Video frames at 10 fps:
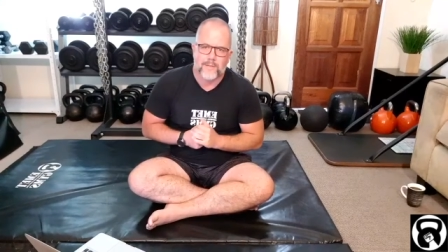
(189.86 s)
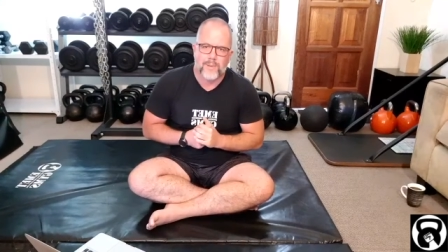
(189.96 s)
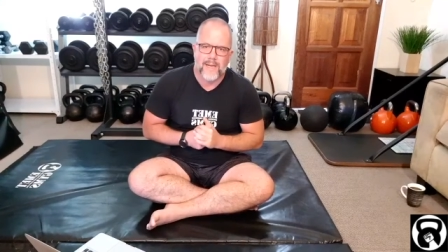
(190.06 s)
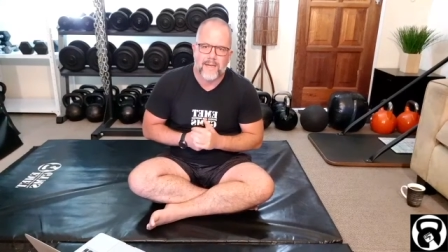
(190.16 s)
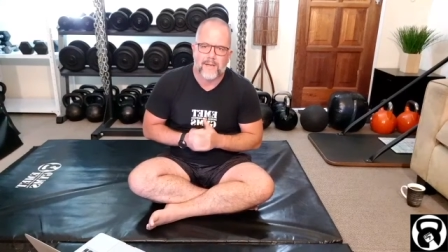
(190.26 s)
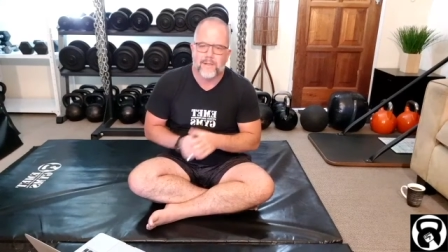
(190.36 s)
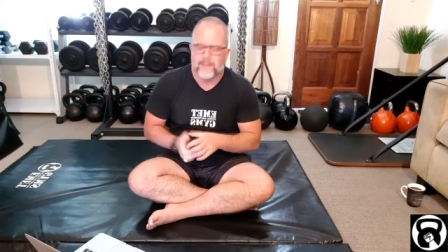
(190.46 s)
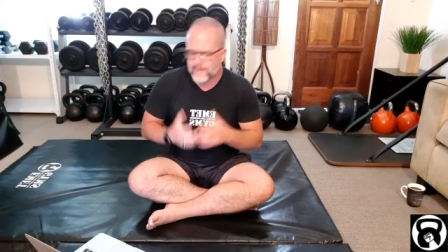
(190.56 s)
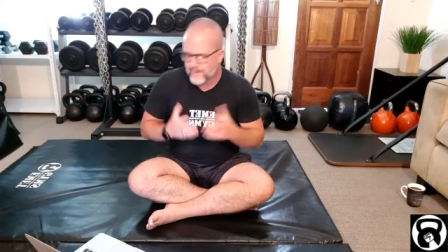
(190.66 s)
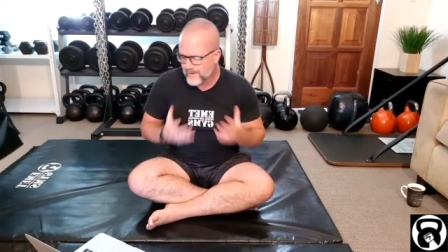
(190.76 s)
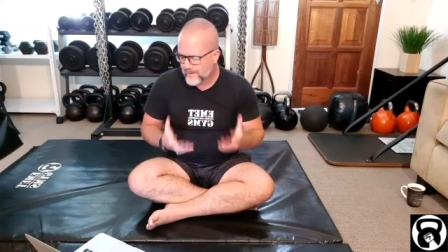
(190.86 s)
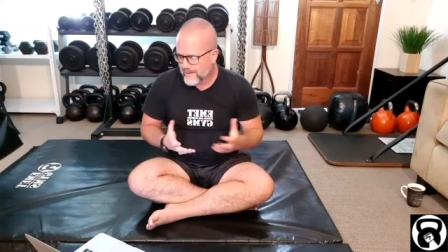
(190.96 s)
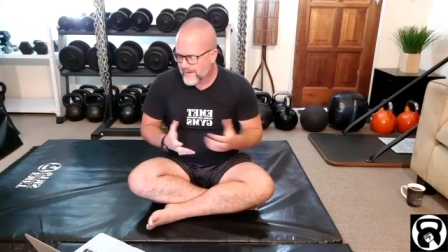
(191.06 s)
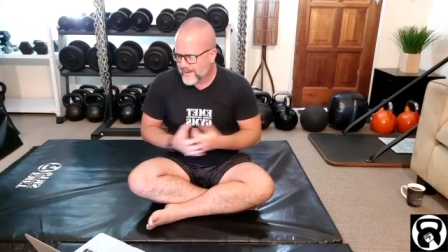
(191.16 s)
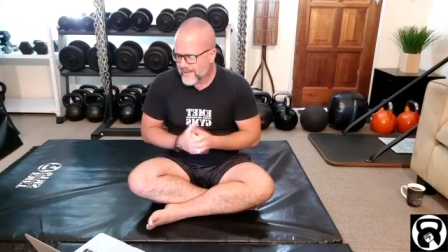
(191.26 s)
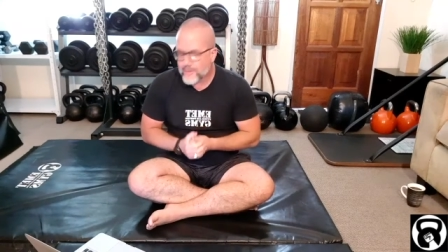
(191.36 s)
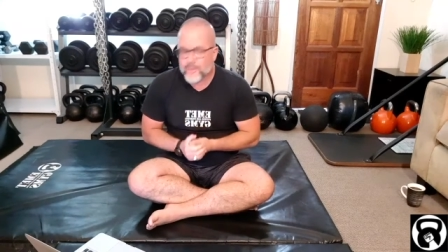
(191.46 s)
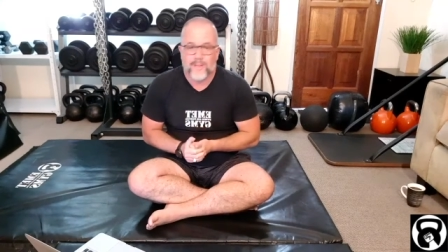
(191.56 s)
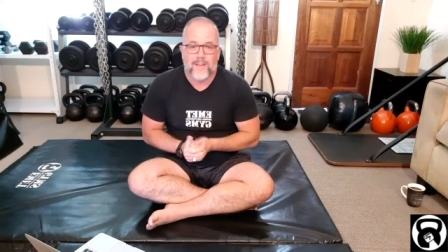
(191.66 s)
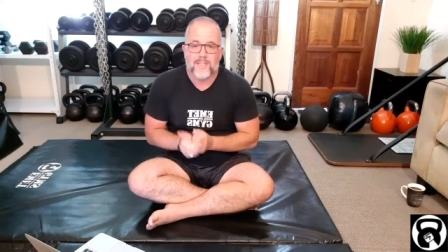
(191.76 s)
plank
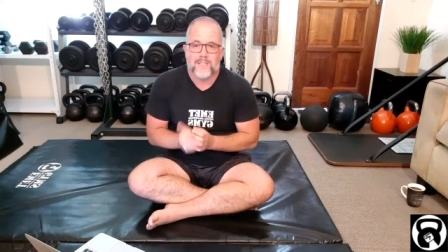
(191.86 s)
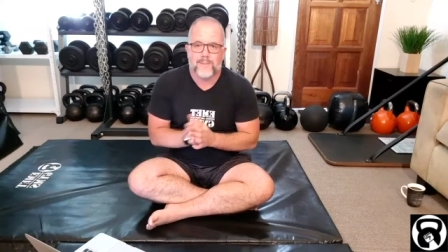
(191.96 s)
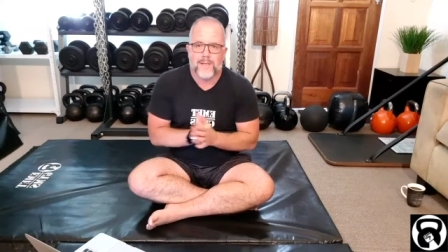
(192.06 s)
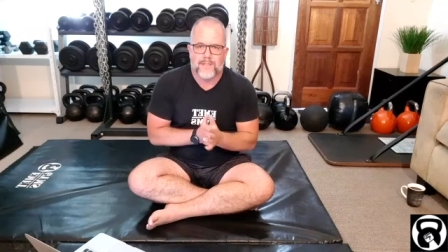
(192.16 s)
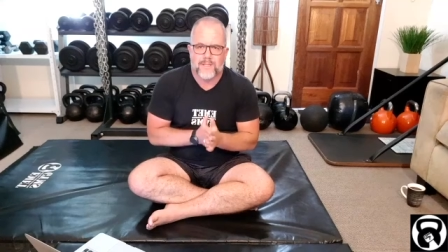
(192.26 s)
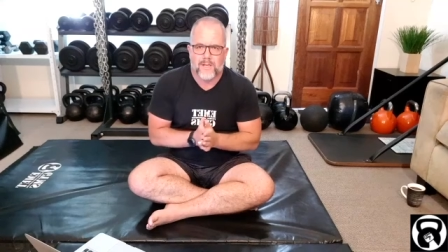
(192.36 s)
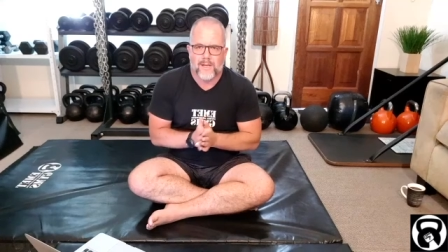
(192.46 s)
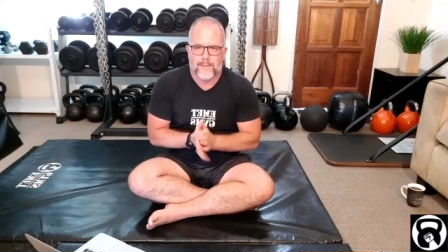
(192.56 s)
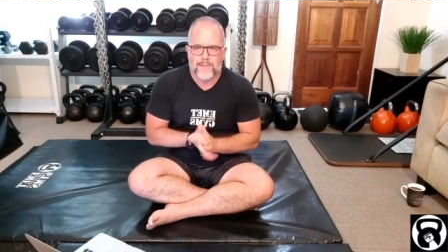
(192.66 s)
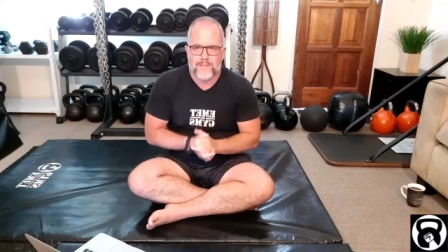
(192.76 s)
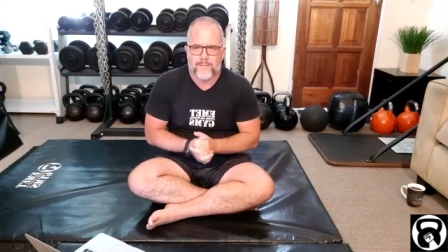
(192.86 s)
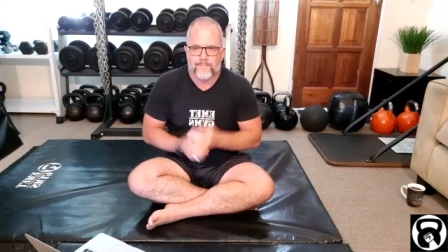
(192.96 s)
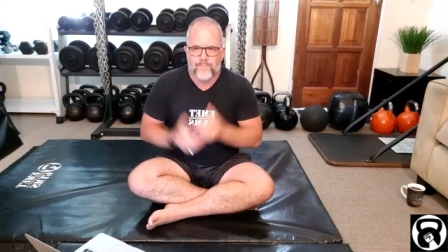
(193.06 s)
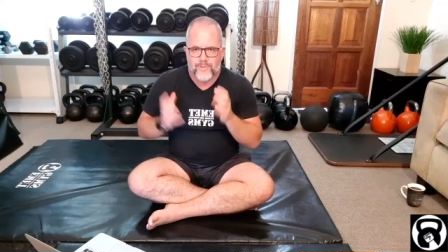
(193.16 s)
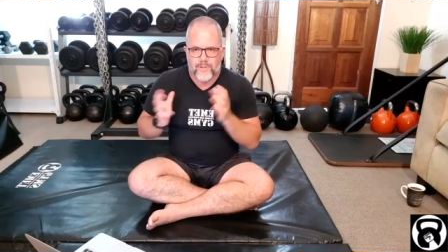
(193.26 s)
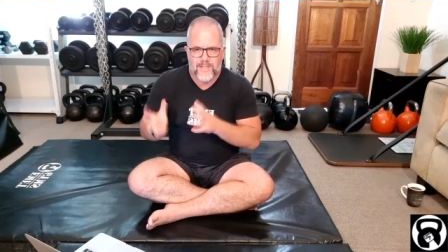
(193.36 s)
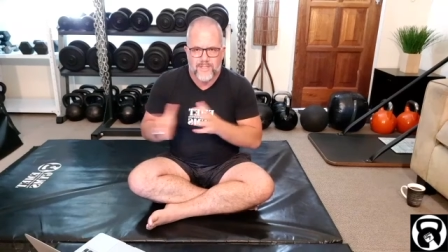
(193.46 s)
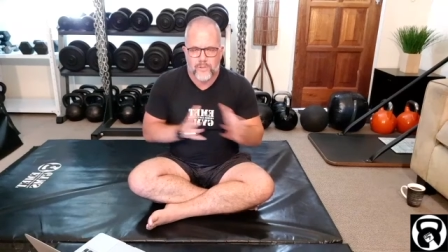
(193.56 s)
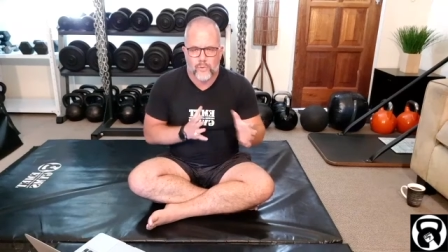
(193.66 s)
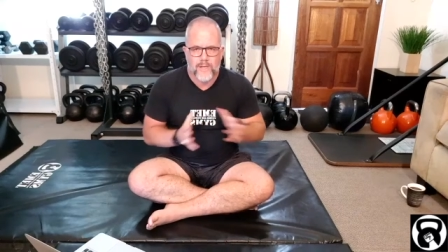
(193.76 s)
into 90 mountain climbers. So that's
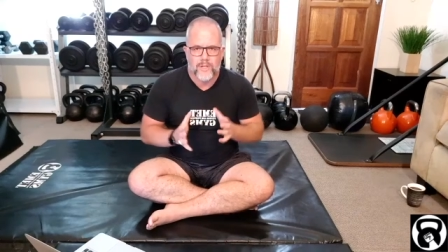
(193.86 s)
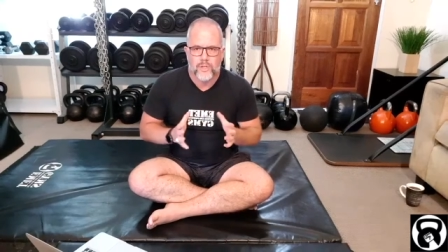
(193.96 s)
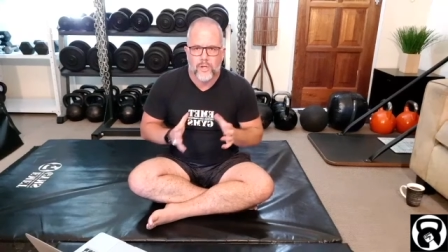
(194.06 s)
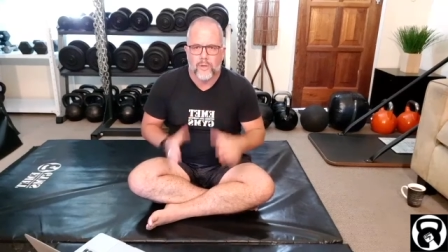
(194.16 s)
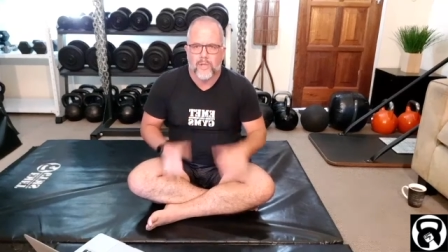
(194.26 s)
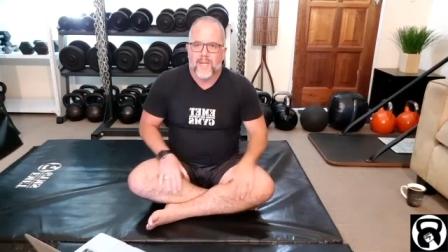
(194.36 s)
the ratio.